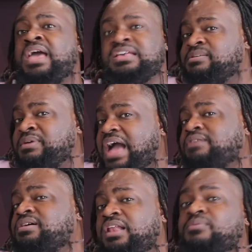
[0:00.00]
some of
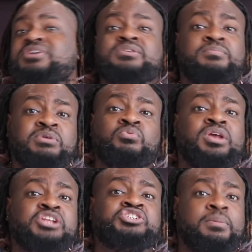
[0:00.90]
y'all colorism be
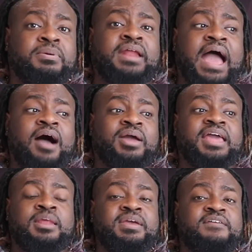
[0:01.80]
really jumping out,
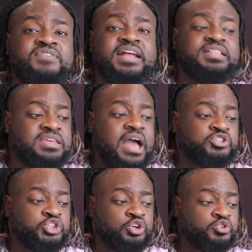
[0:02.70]
and it be affecting y'all
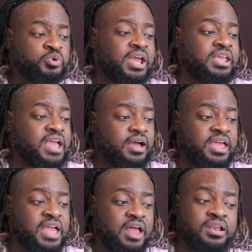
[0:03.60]
children and
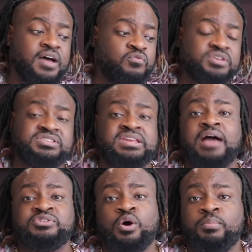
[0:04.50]
y'all loved ones, and
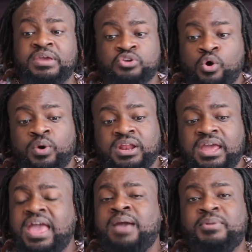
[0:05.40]
y'all don't be knowing
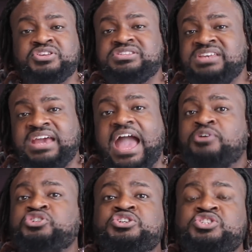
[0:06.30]
it. But just seeing how
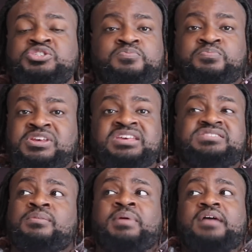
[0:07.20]
she
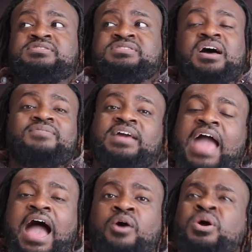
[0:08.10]
speaks about stuff, and
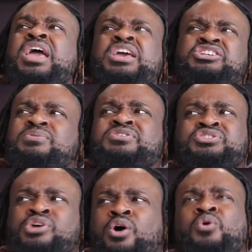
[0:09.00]
how she was
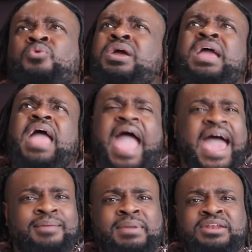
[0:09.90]
so
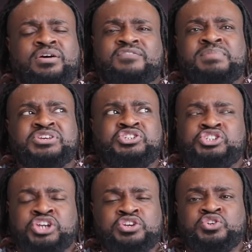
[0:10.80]
adamant of
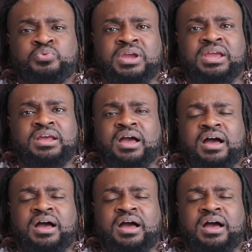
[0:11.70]
misgendering